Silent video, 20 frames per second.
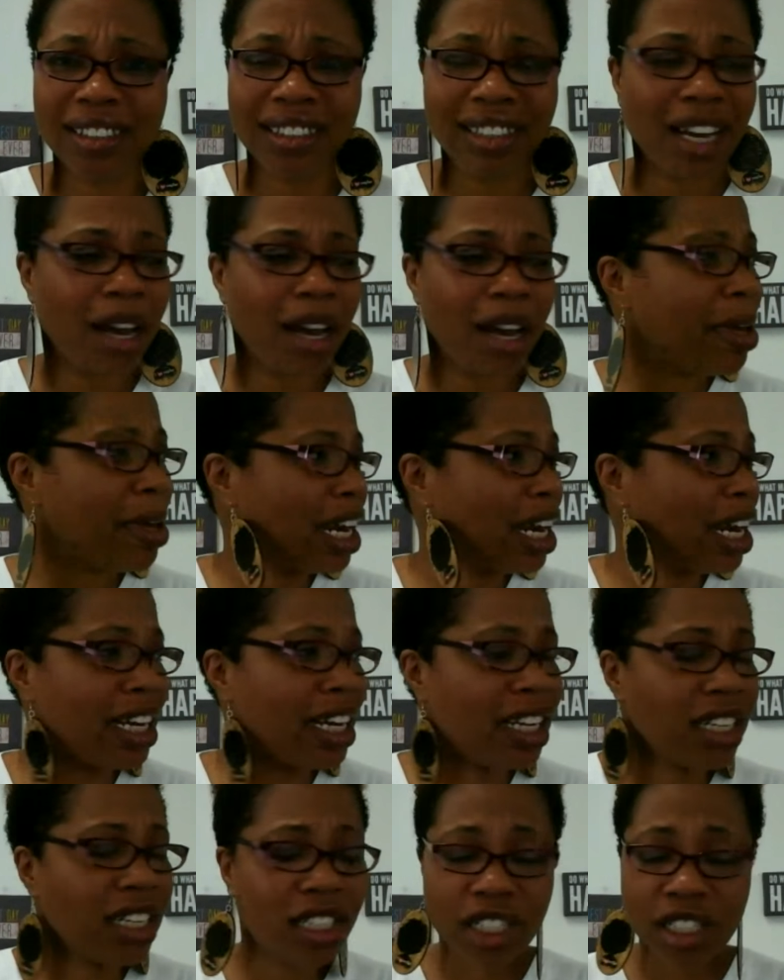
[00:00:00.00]
I mean, I
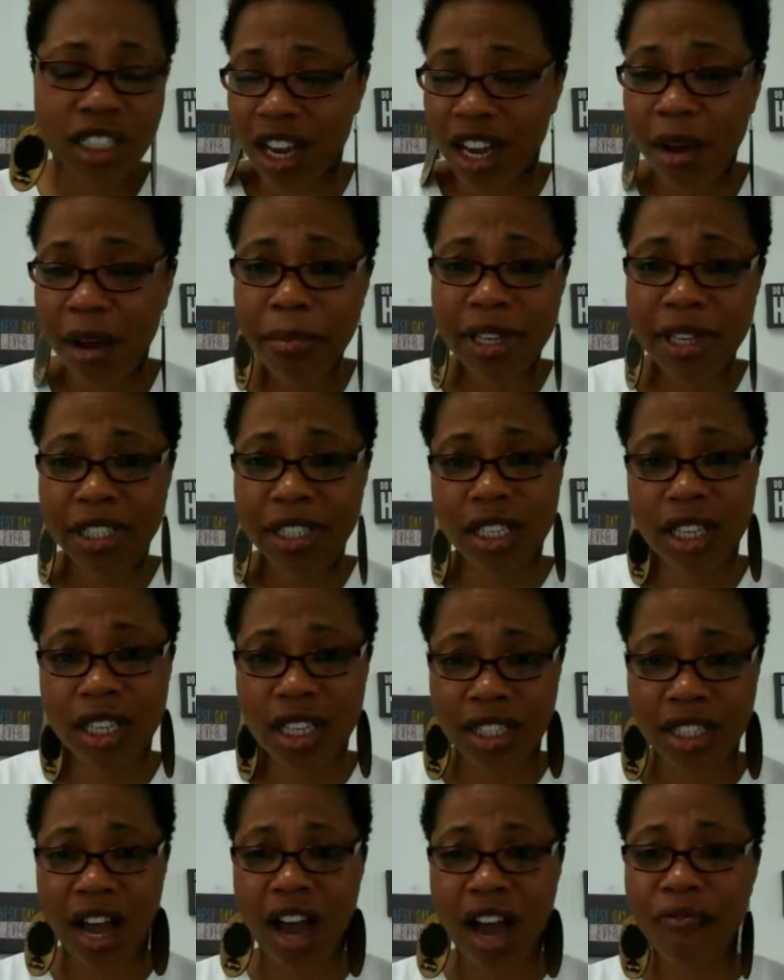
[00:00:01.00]
didn't just come into this
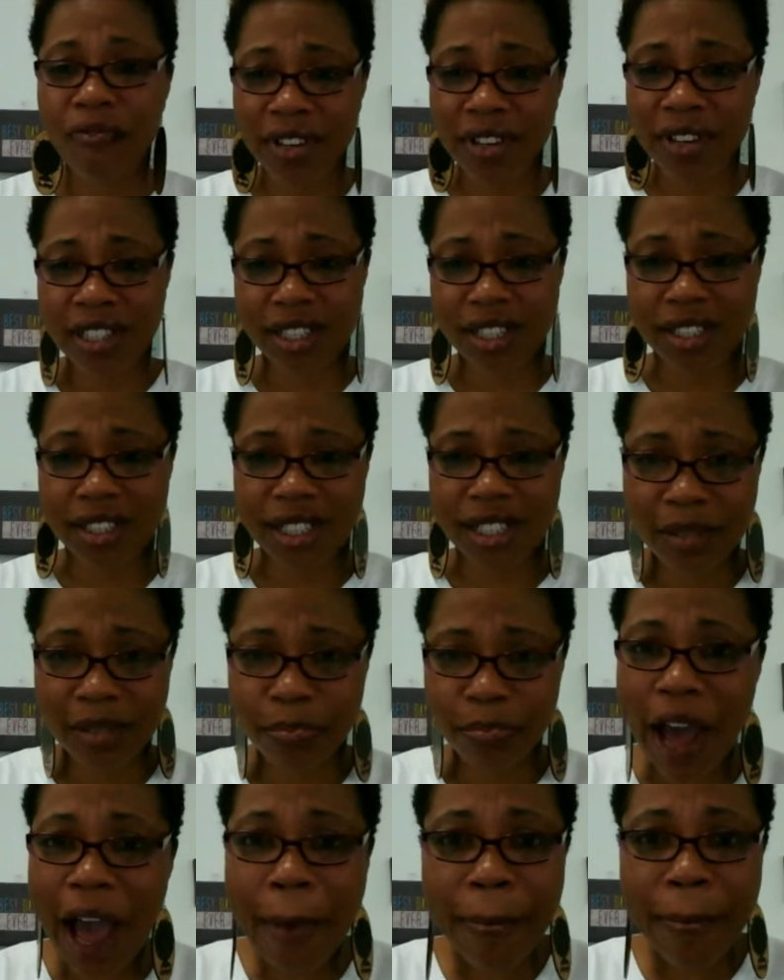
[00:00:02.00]
office and just
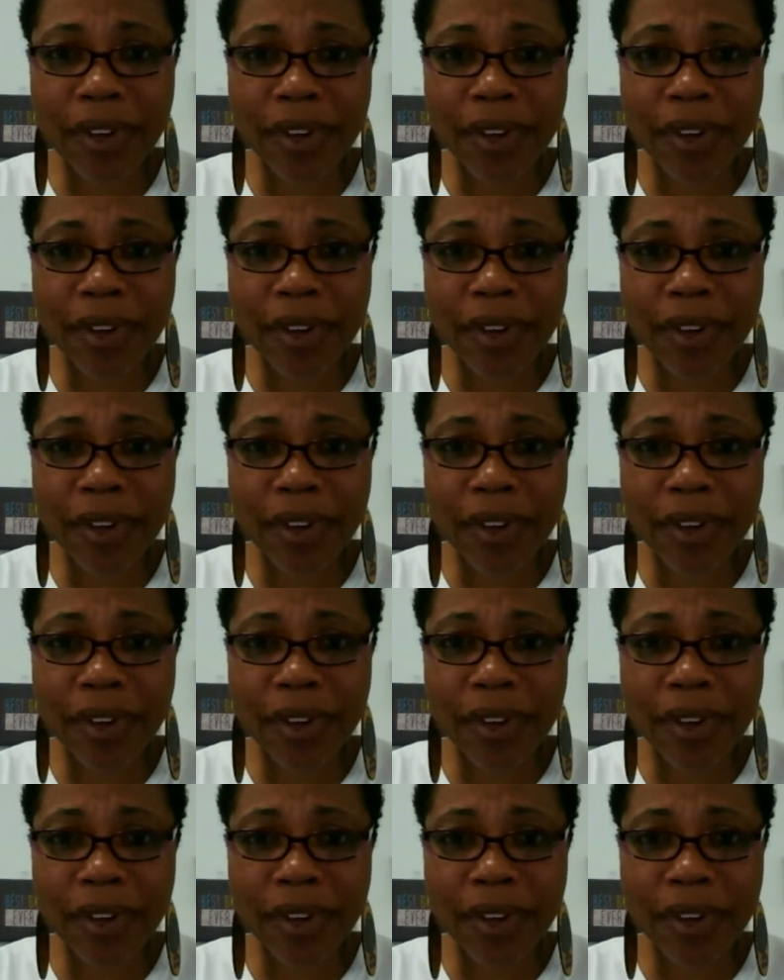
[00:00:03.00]
pop in.